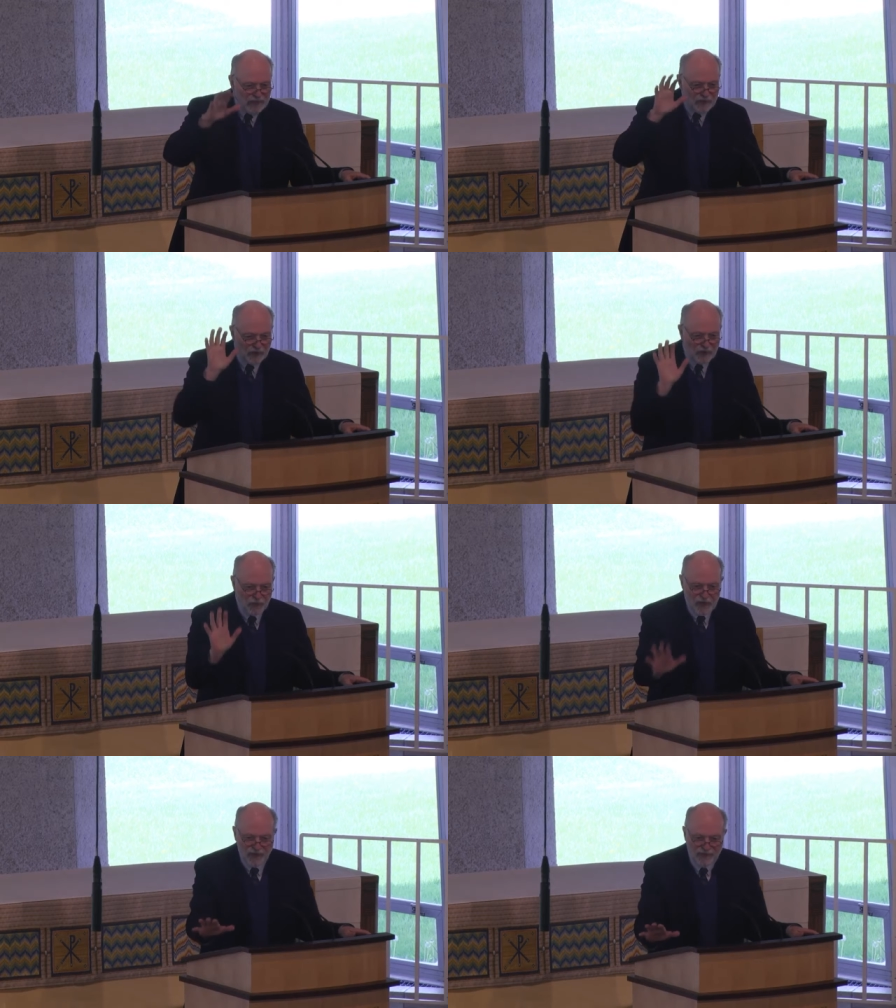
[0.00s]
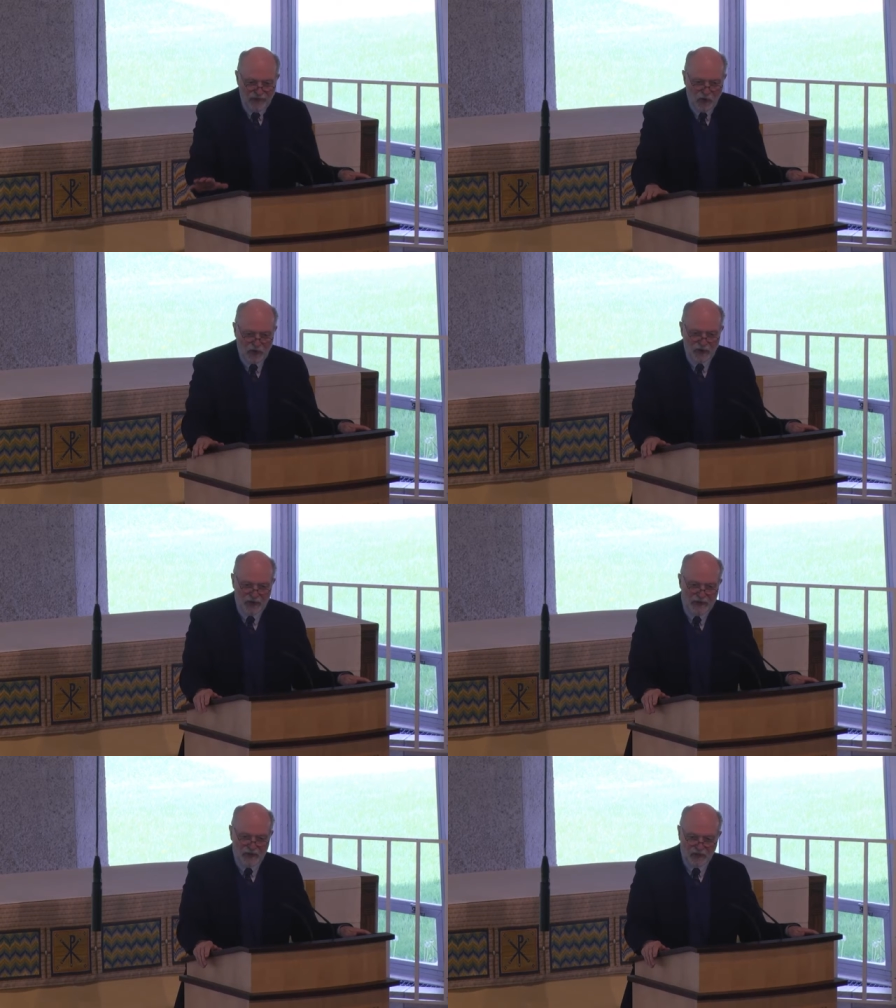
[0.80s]
means there's a real focus
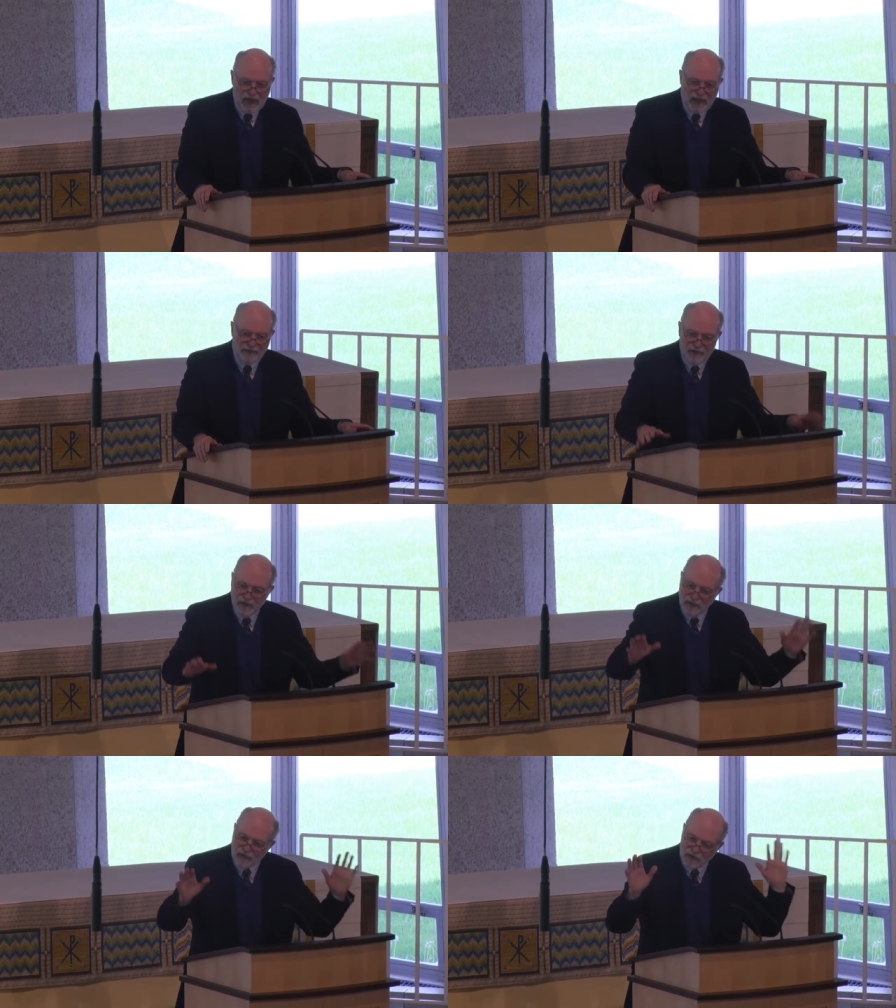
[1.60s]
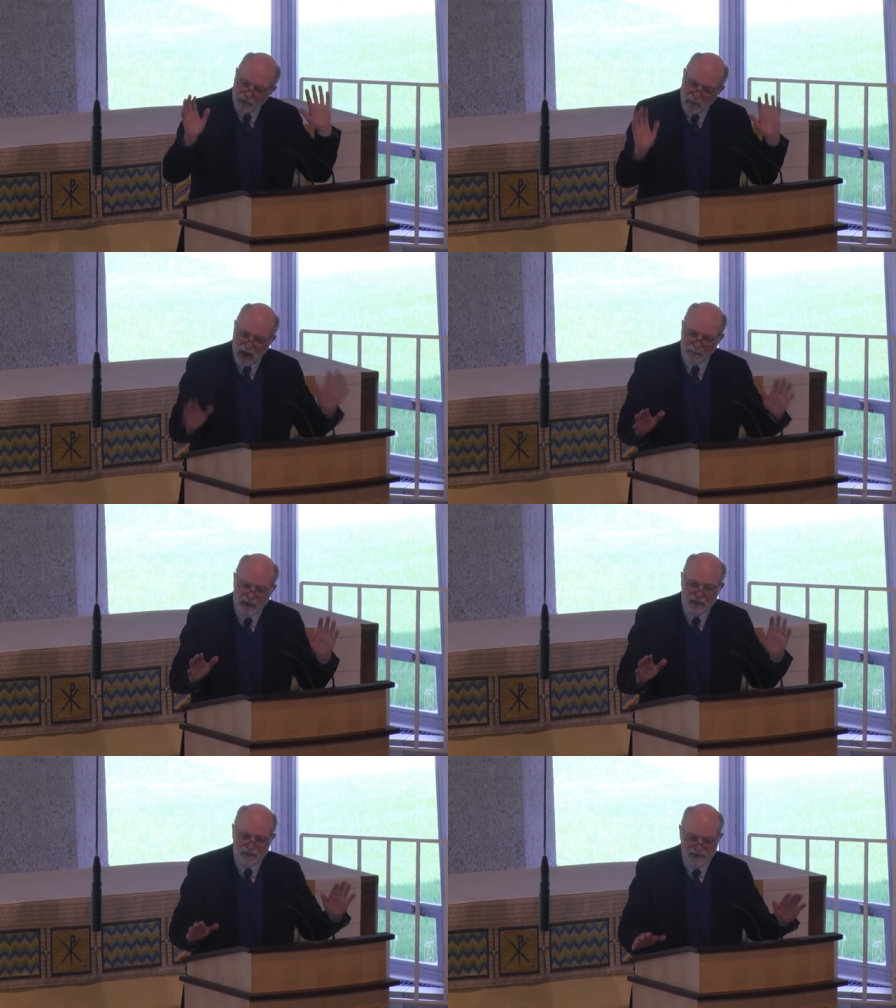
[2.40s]
on this life. You know, there's a
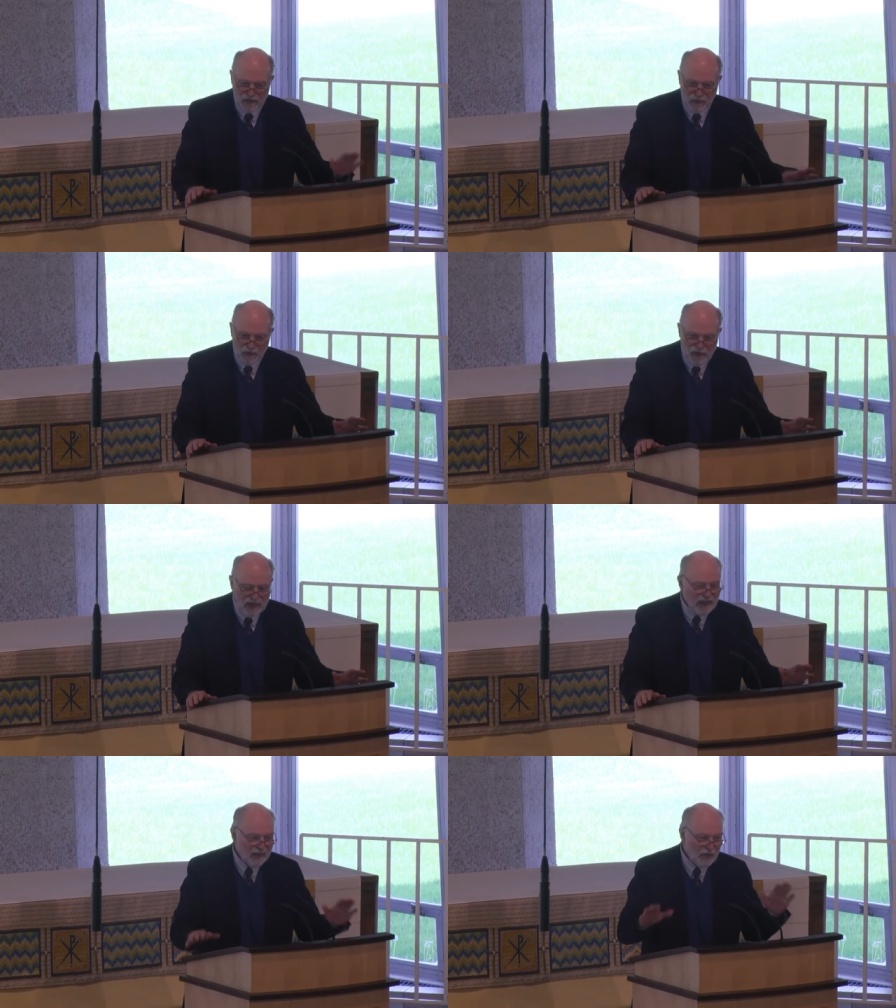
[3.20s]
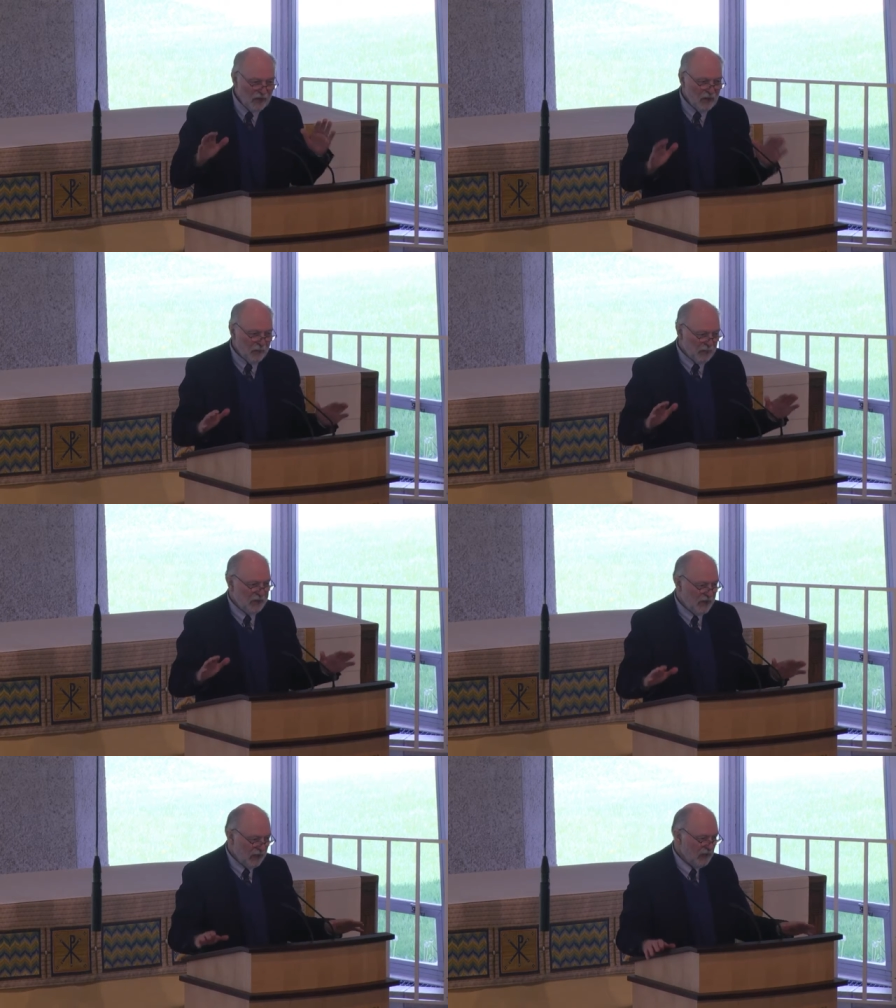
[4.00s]
popular view, and you hear
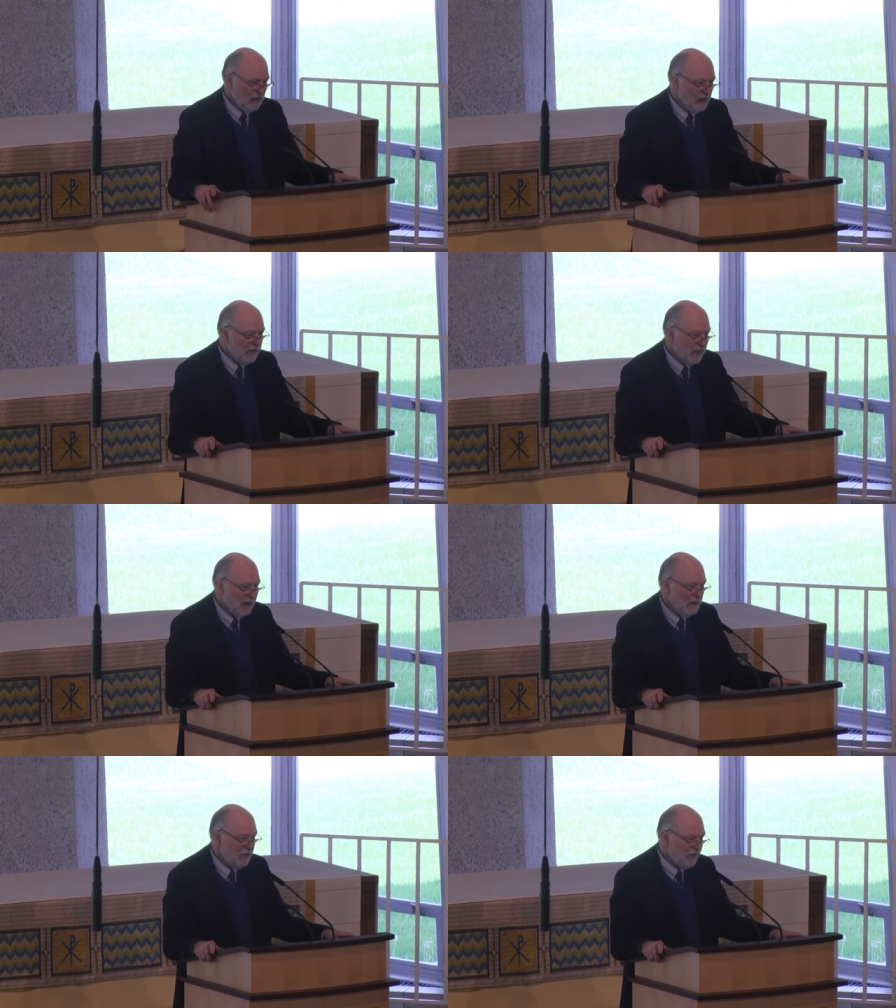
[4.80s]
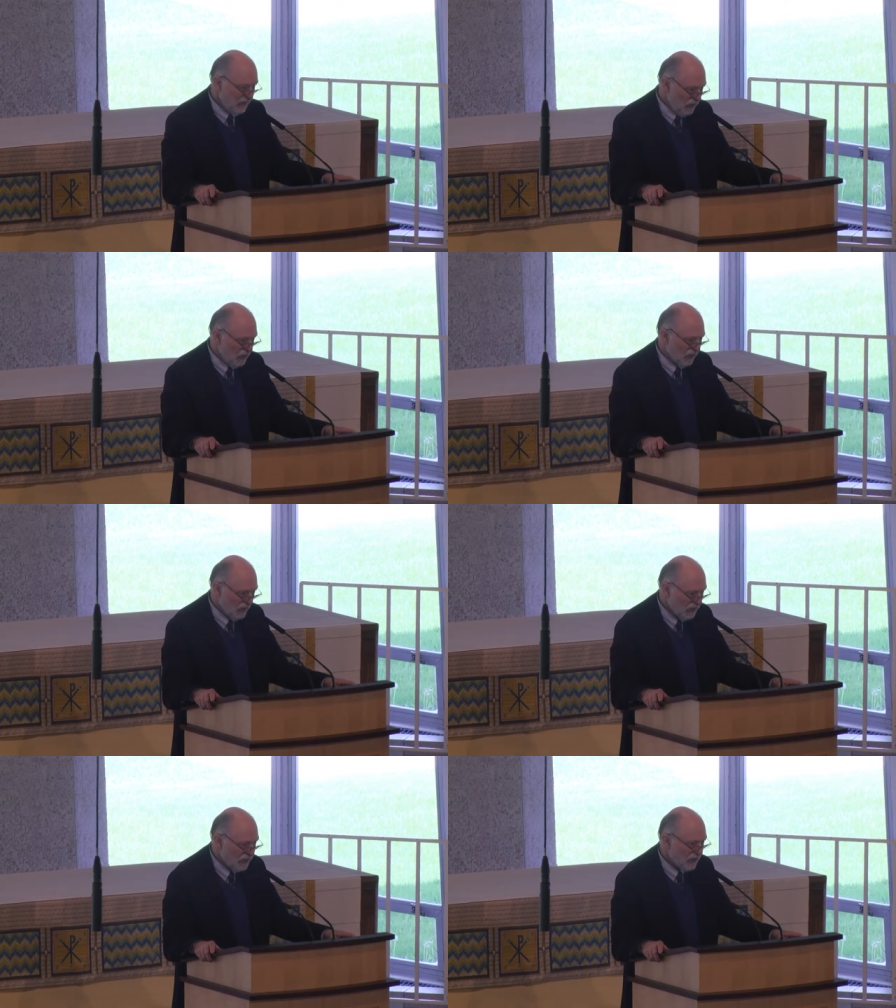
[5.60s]
particularly around
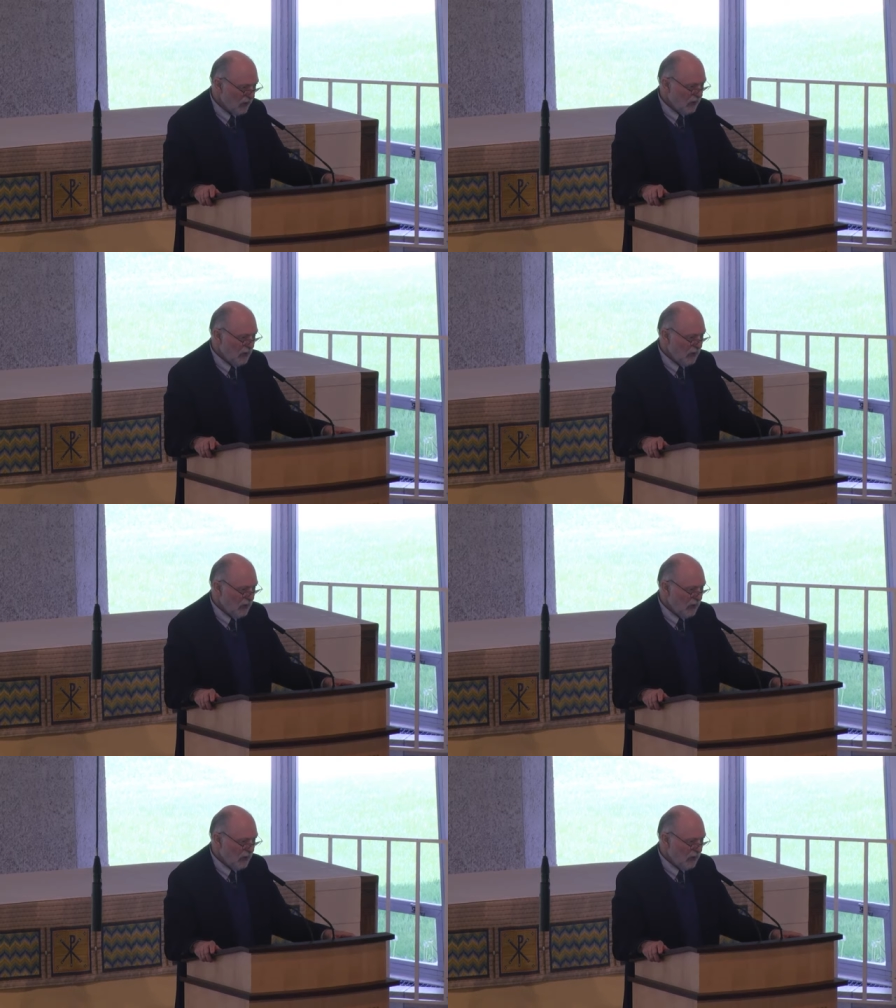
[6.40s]
funerals,